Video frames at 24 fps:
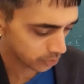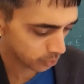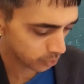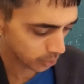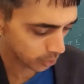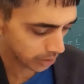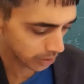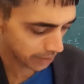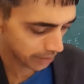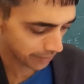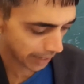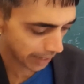
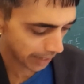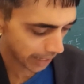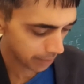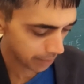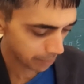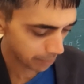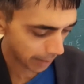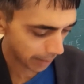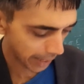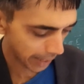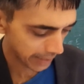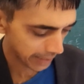2
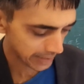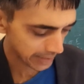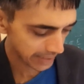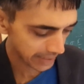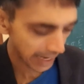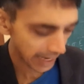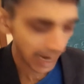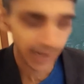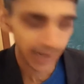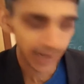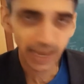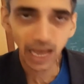divided by
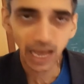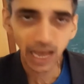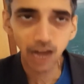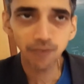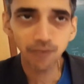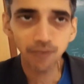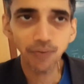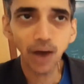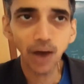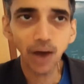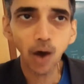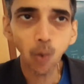tan
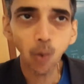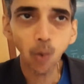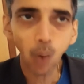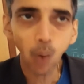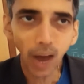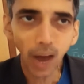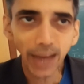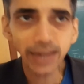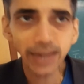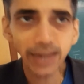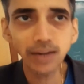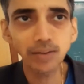alpha
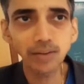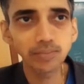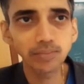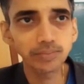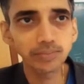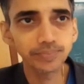1,